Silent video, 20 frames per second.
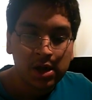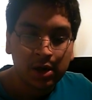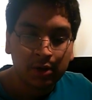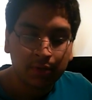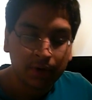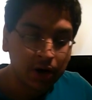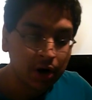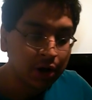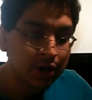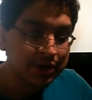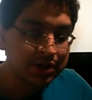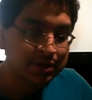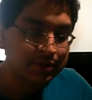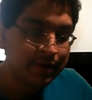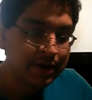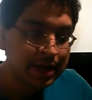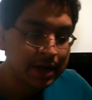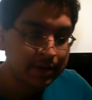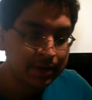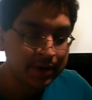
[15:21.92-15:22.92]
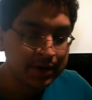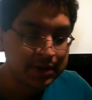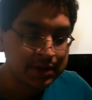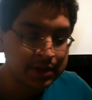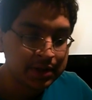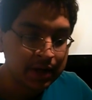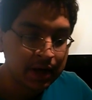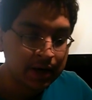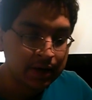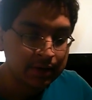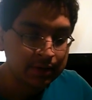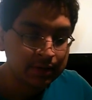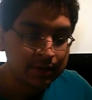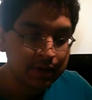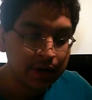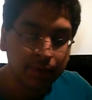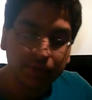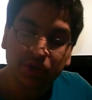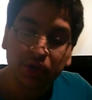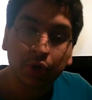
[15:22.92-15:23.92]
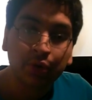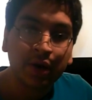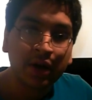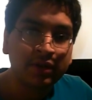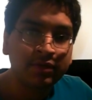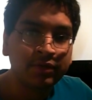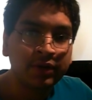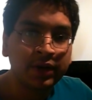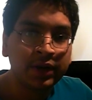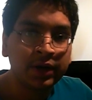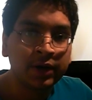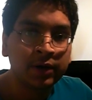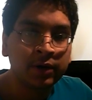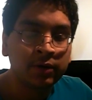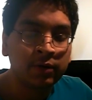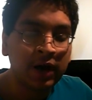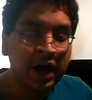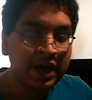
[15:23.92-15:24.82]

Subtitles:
Regardless of any of this, it was a great video.